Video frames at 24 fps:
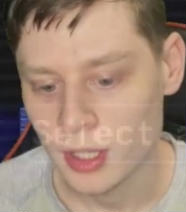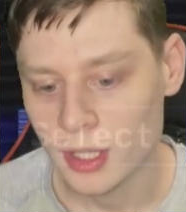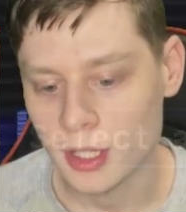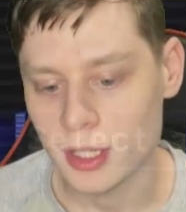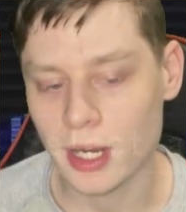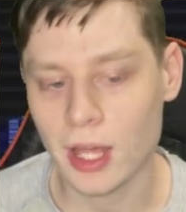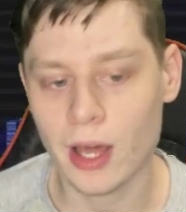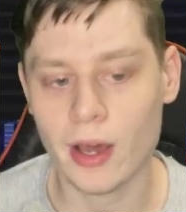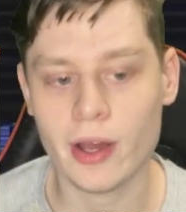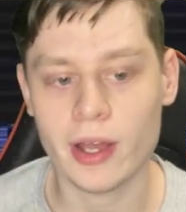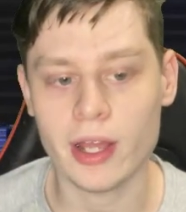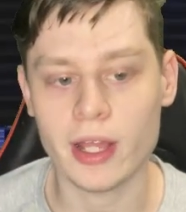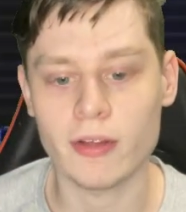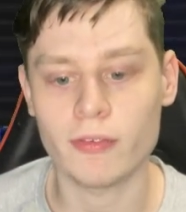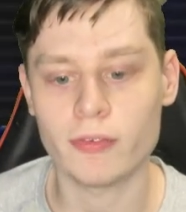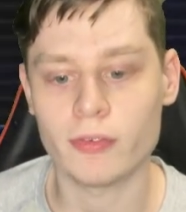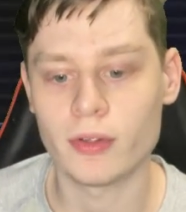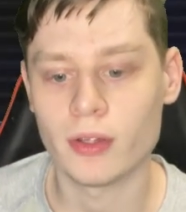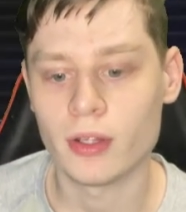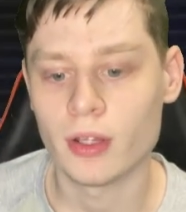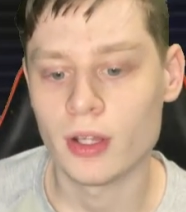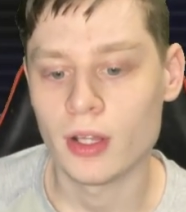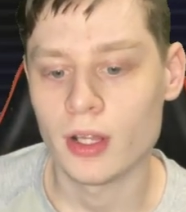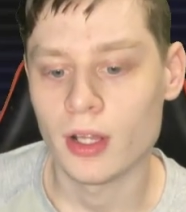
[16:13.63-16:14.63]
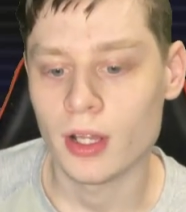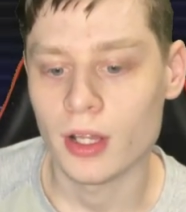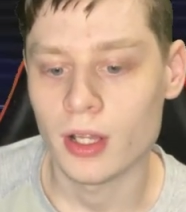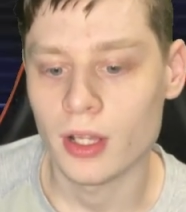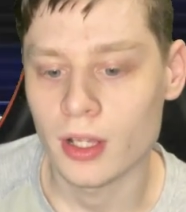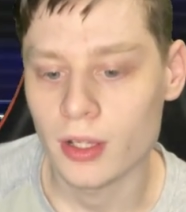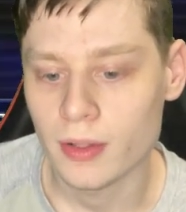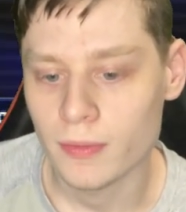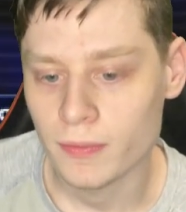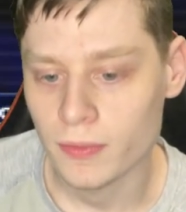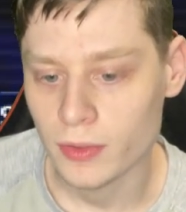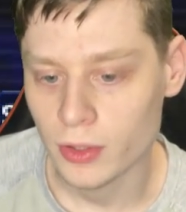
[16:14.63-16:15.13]
Now, if
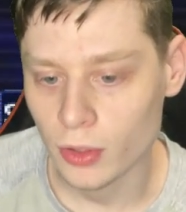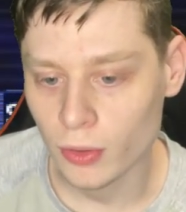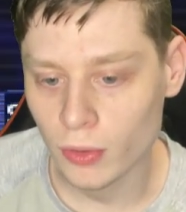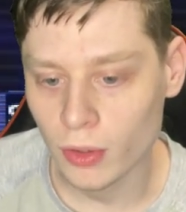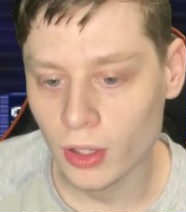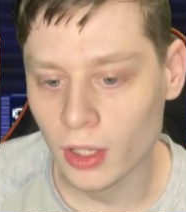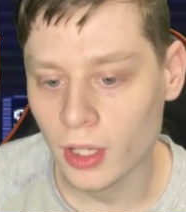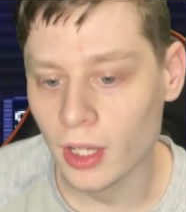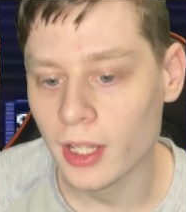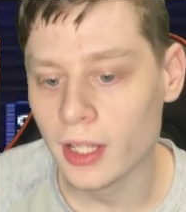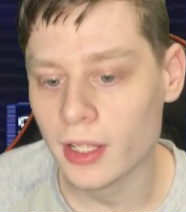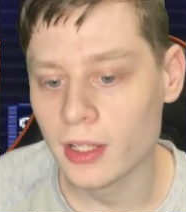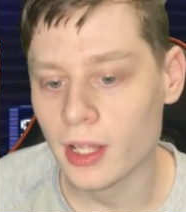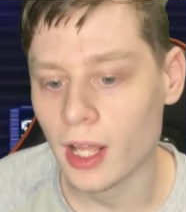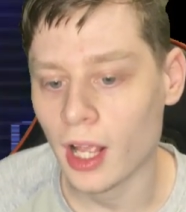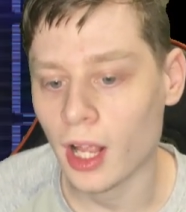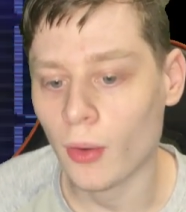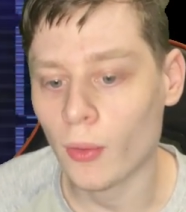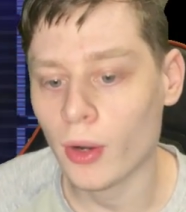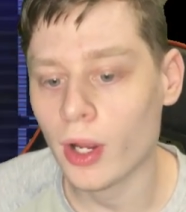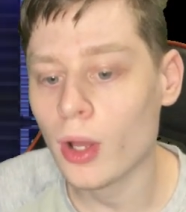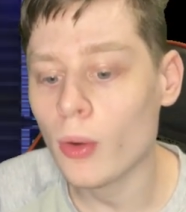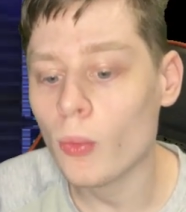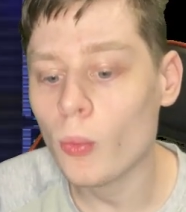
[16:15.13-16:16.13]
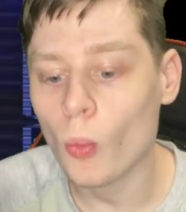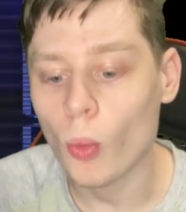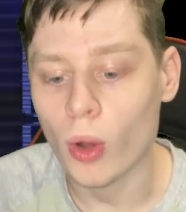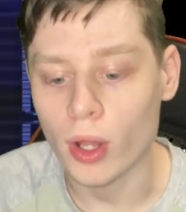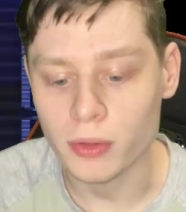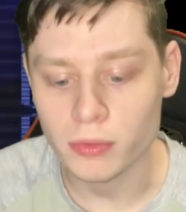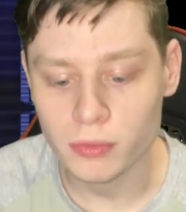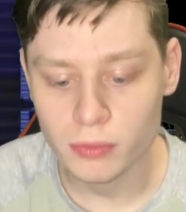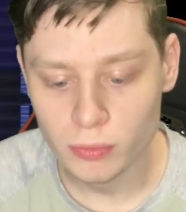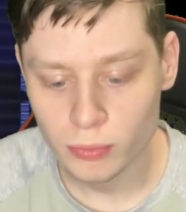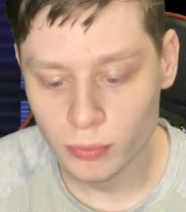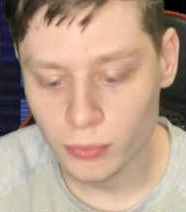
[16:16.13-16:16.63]
you're going to click area
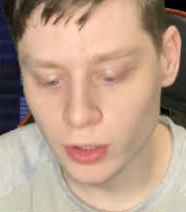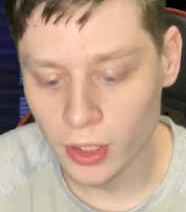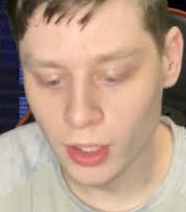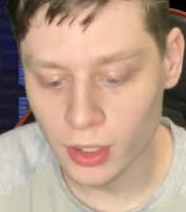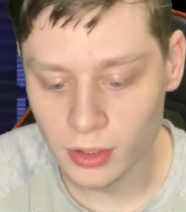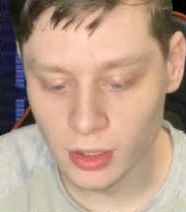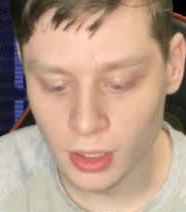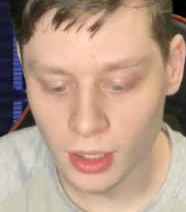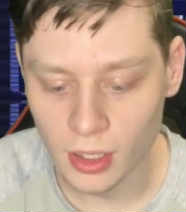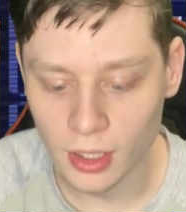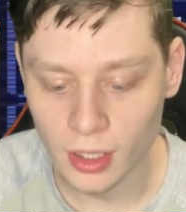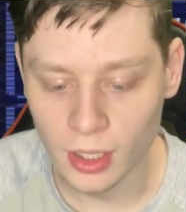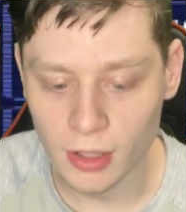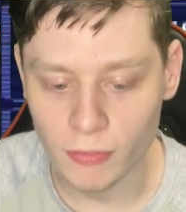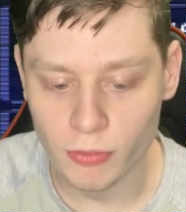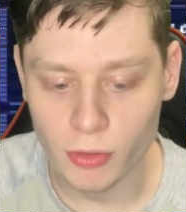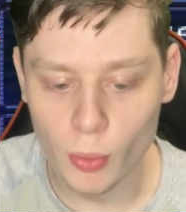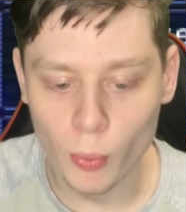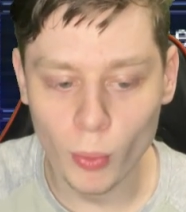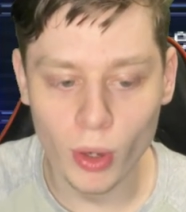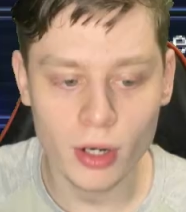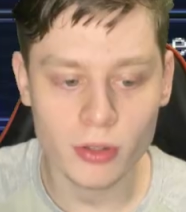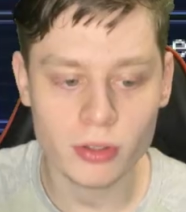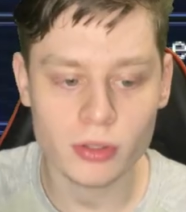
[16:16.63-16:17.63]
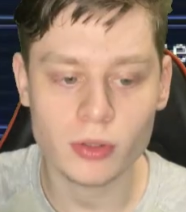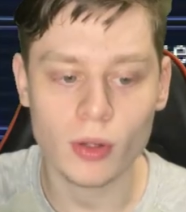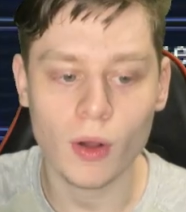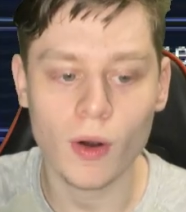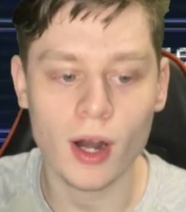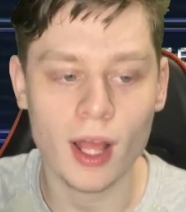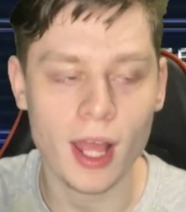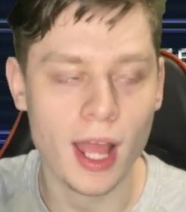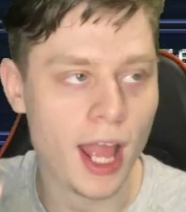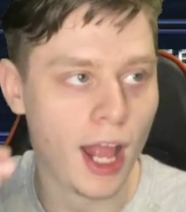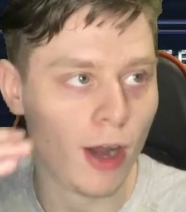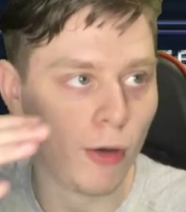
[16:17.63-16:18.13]
1, because if you want to start
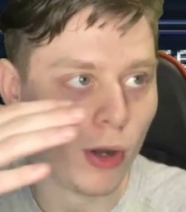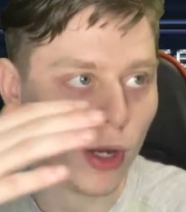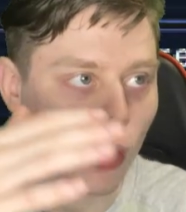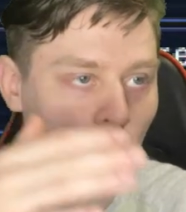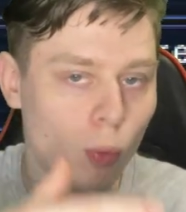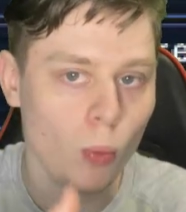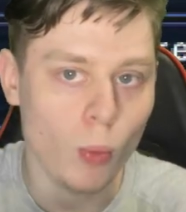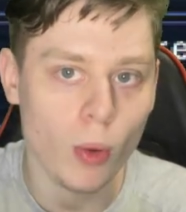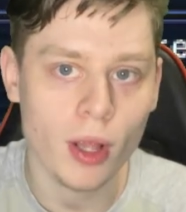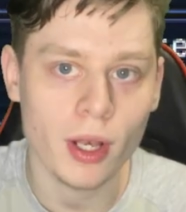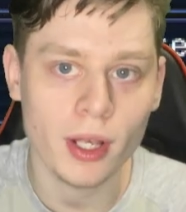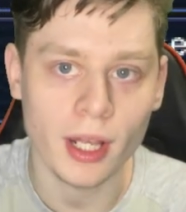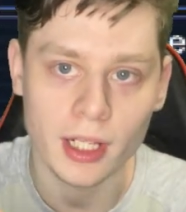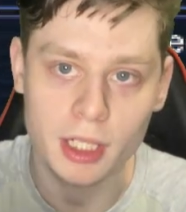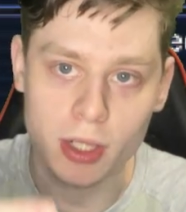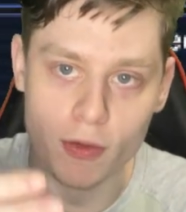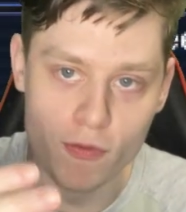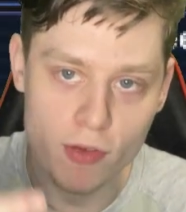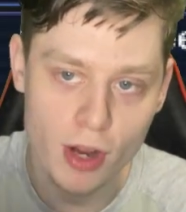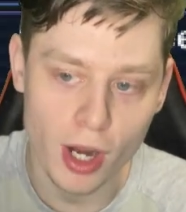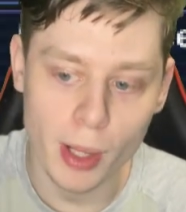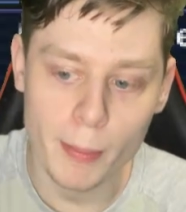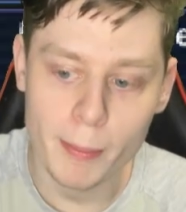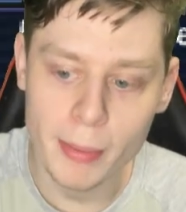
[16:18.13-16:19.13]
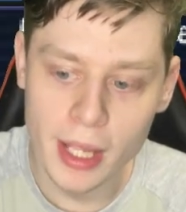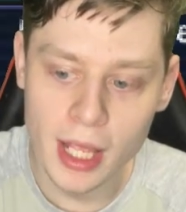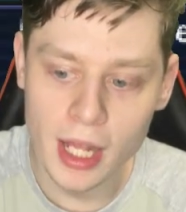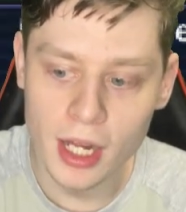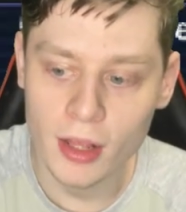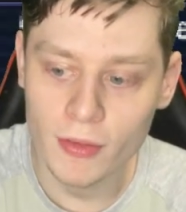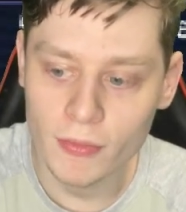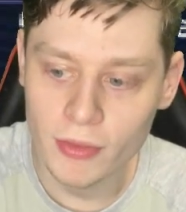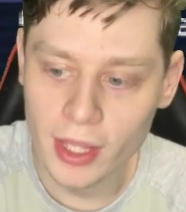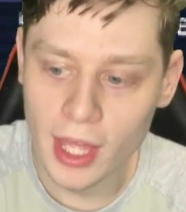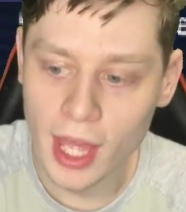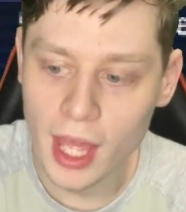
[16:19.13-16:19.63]
at area 1, like the very beginning
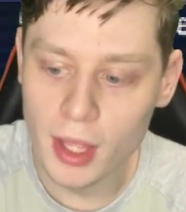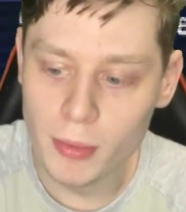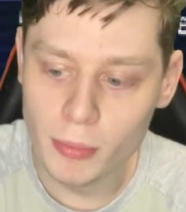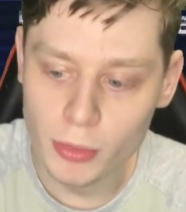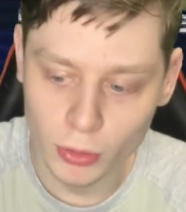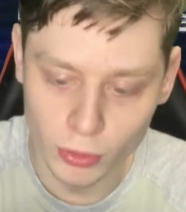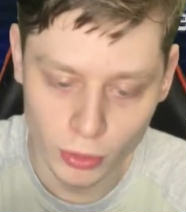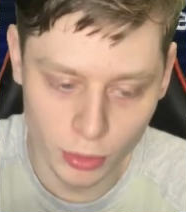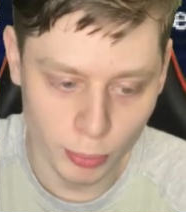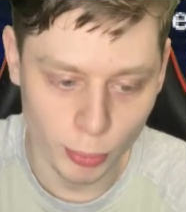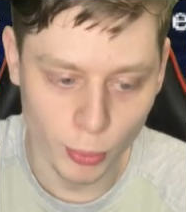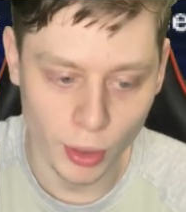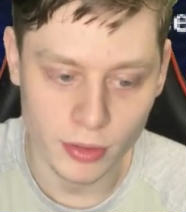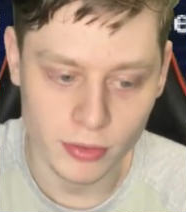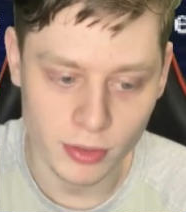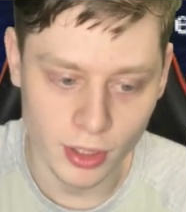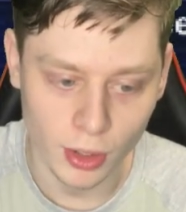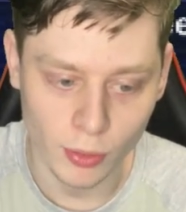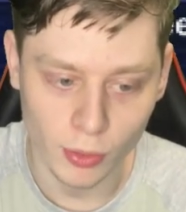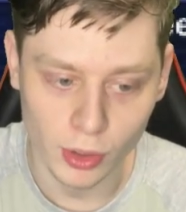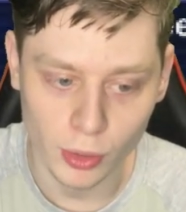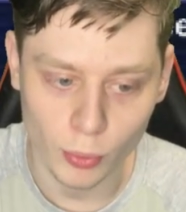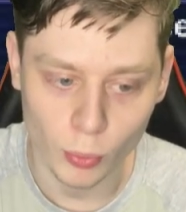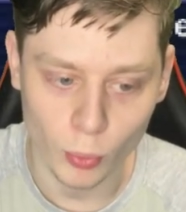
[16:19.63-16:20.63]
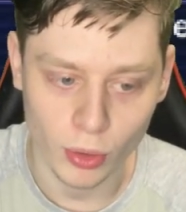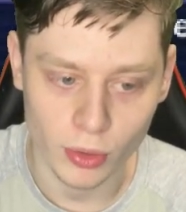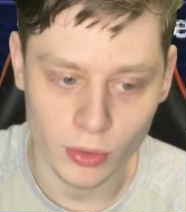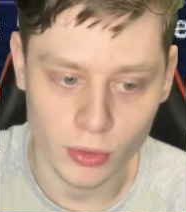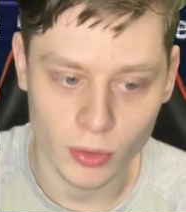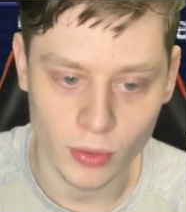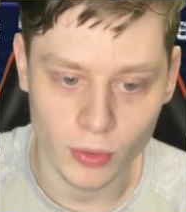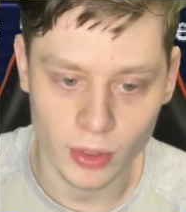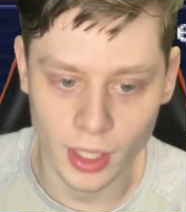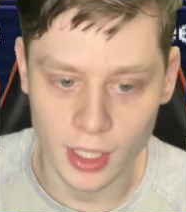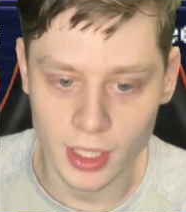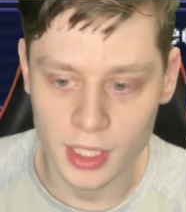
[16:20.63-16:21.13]
of the game, you're going to press area 1,
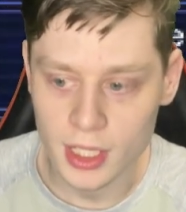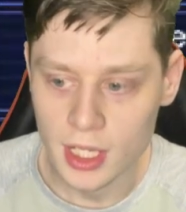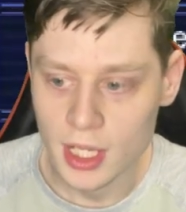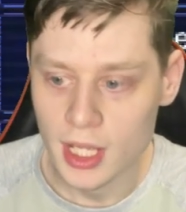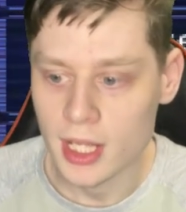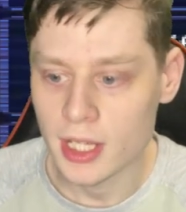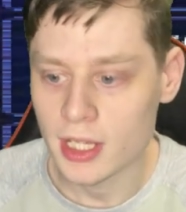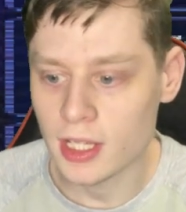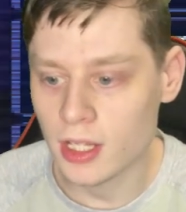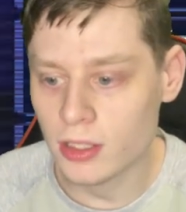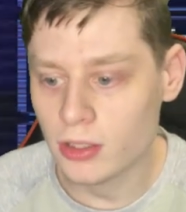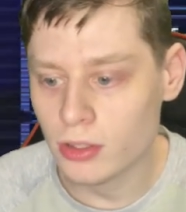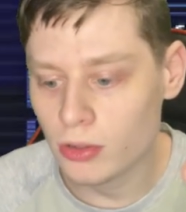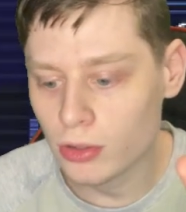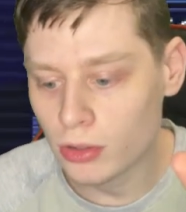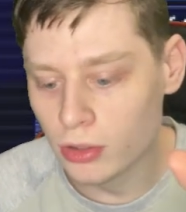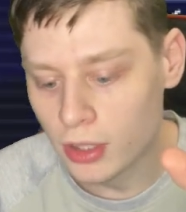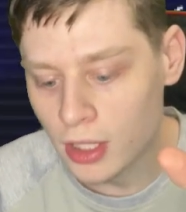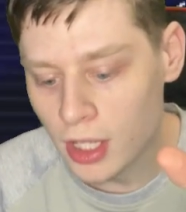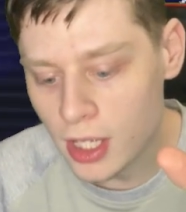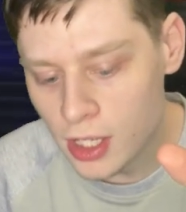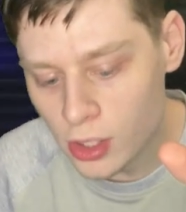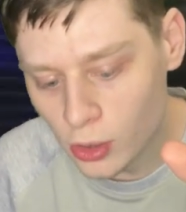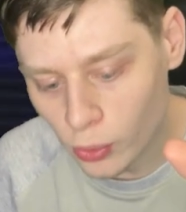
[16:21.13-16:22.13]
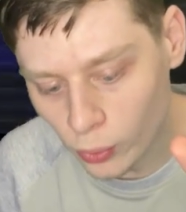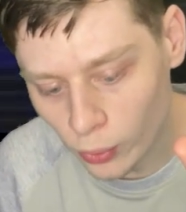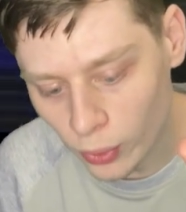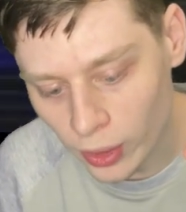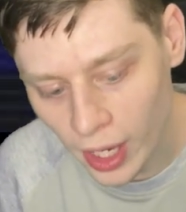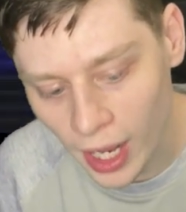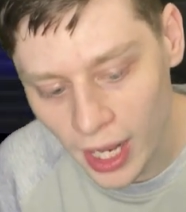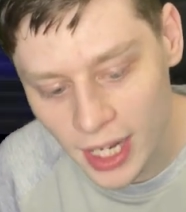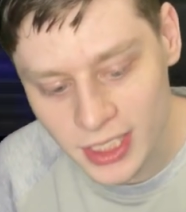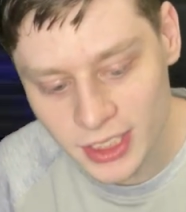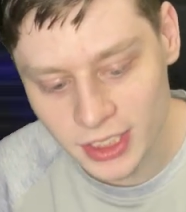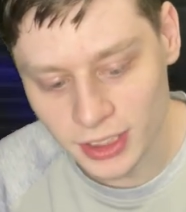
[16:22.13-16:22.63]
okay? This is the
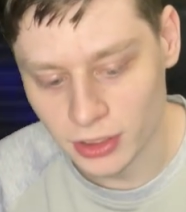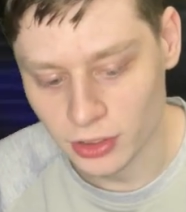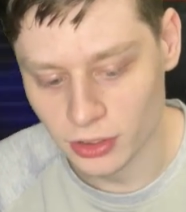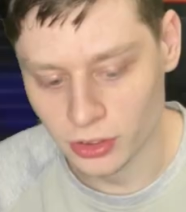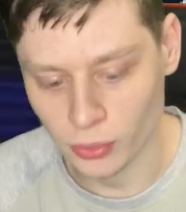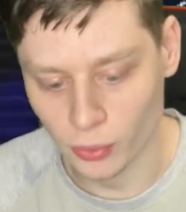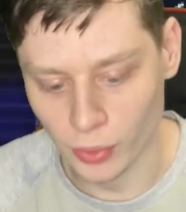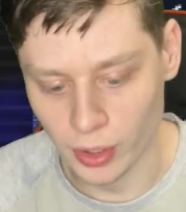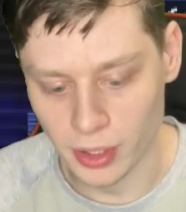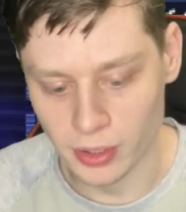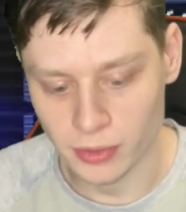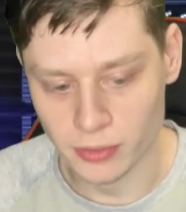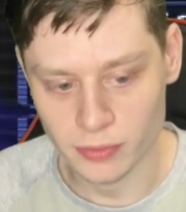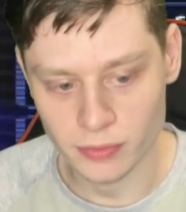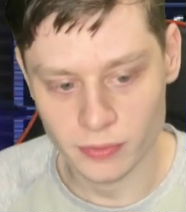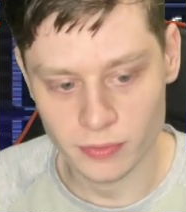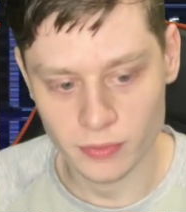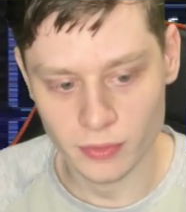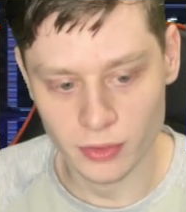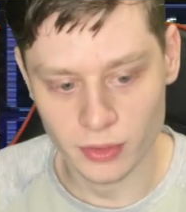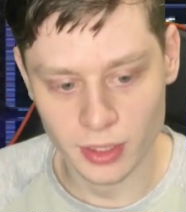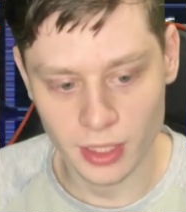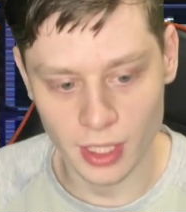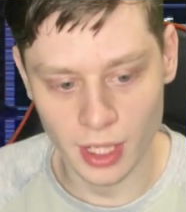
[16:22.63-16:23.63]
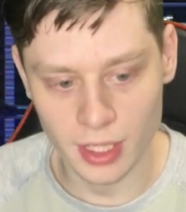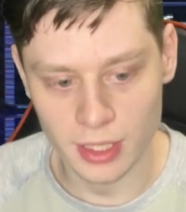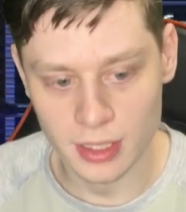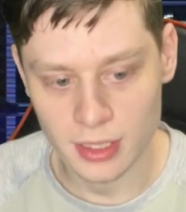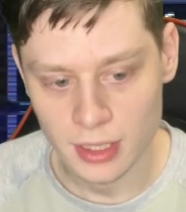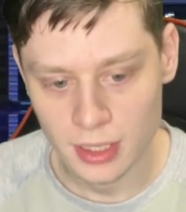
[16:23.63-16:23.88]
creation screen, okay?